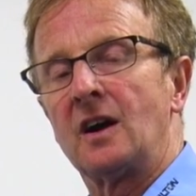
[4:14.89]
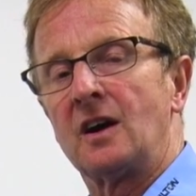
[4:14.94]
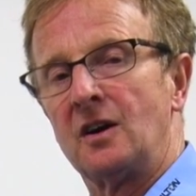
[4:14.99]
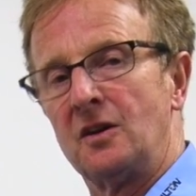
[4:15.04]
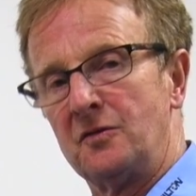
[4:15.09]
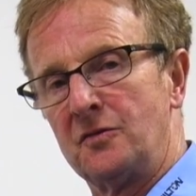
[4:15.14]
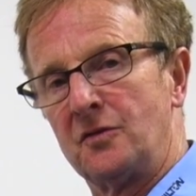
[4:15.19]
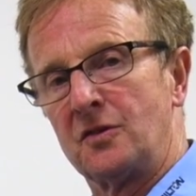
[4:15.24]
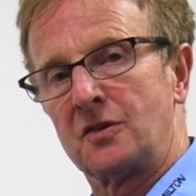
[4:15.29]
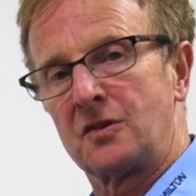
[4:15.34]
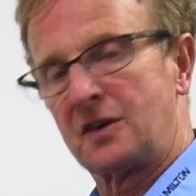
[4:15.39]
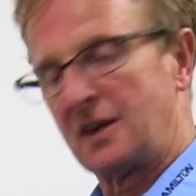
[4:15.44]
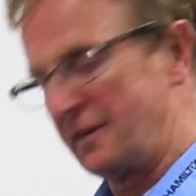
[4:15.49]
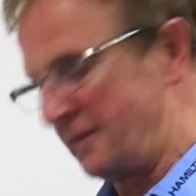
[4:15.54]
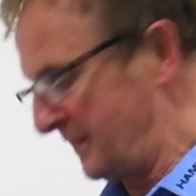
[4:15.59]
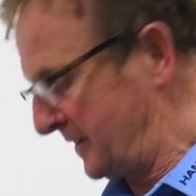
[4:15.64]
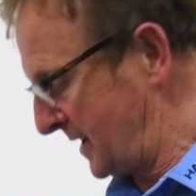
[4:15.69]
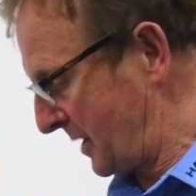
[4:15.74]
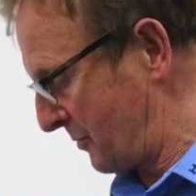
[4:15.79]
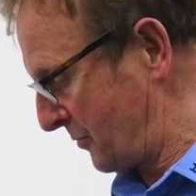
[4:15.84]
Over a
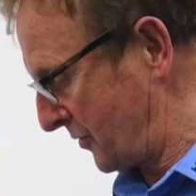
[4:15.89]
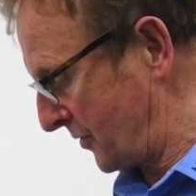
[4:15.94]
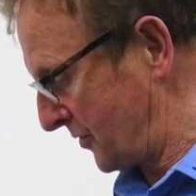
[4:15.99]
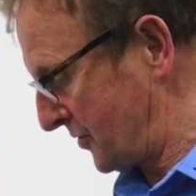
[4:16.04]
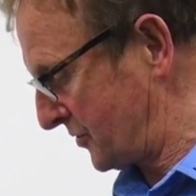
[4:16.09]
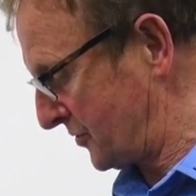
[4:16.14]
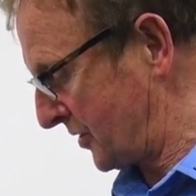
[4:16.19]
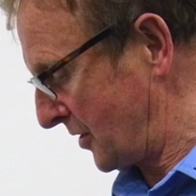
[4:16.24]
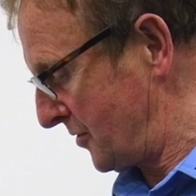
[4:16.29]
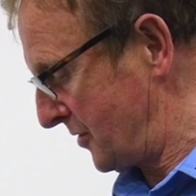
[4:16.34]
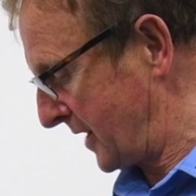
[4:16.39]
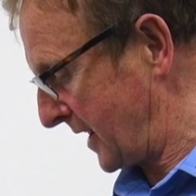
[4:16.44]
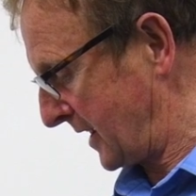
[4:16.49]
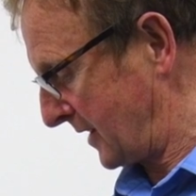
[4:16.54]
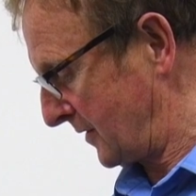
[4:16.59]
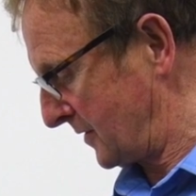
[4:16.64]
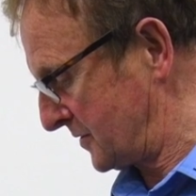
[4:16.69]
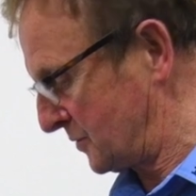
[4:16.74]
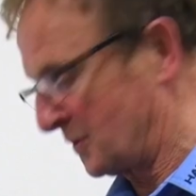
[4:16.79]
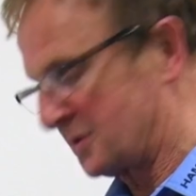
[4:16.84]
given number of stroke
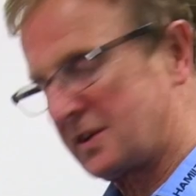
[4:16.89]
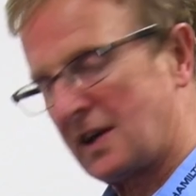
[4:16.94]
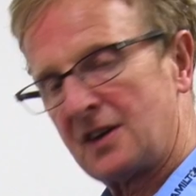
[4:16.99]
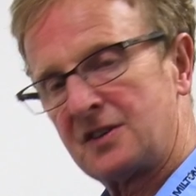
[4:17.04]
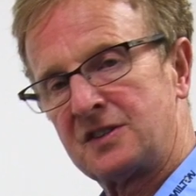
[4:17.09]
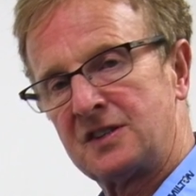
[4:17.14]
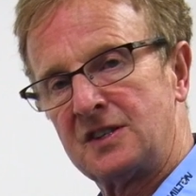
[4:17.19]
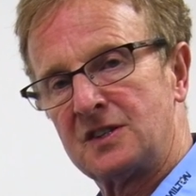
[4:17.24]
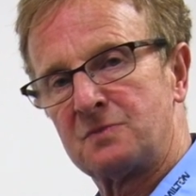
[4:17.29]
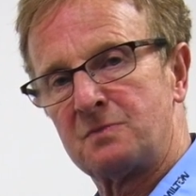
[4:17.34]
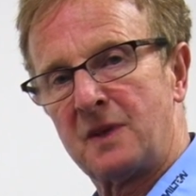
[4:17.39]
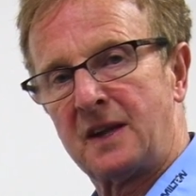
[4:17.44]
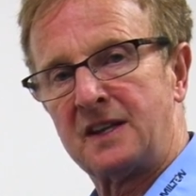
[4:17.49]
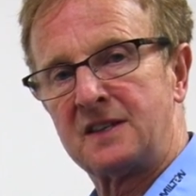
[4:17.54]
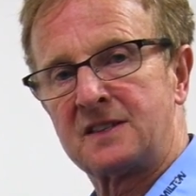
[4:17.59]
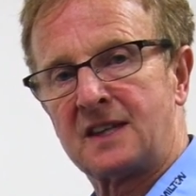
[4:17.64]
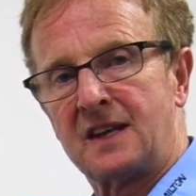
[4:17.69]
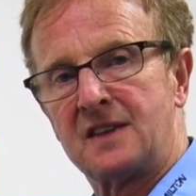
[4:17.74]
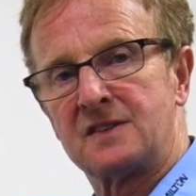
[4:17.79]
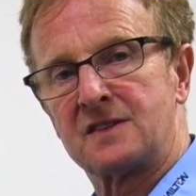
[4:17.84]
counts, which actually is many
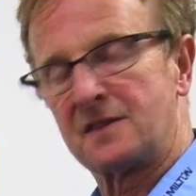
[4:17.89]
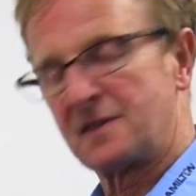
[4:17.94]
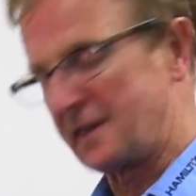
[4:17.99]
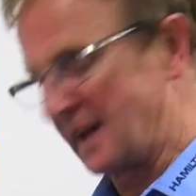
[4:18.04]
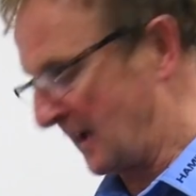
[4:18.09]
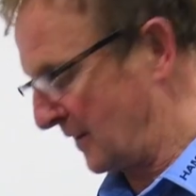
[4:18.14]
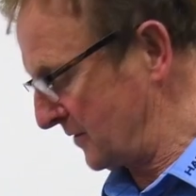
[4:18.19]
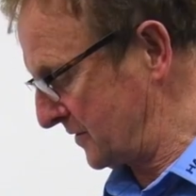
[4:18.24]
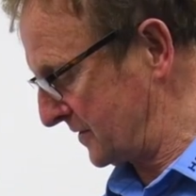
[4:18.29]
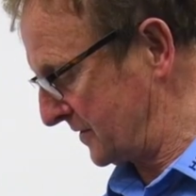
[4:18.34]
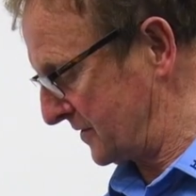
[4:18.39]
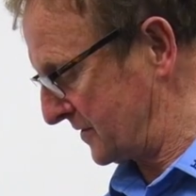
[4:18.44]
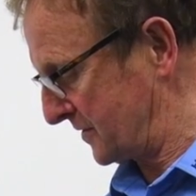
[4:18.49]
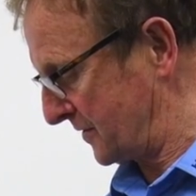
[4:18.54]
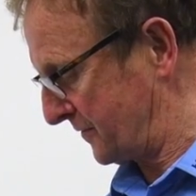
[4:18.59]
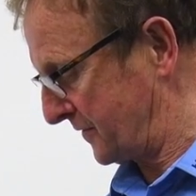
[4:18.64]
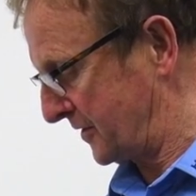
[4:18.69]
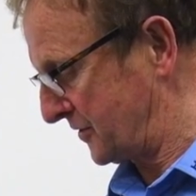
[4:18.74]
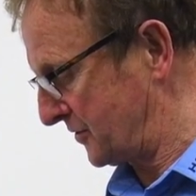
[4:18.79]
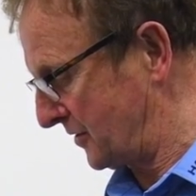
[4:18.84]
tens of thousands
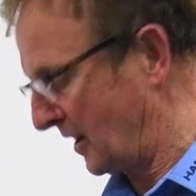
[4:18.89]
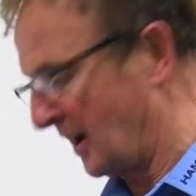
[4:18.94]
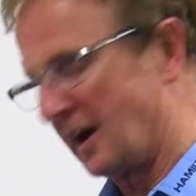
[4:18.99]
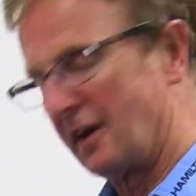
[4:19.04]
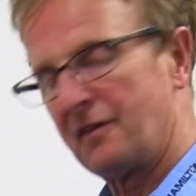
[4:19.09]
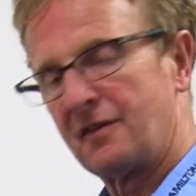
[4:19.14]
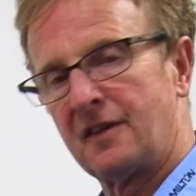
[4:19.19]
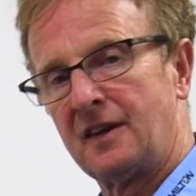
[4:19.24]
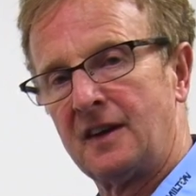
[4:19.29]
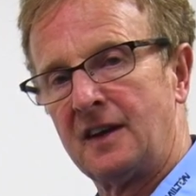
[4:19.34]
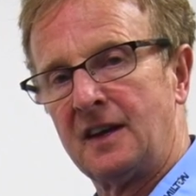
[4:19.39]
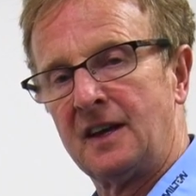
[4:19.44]
of the drive,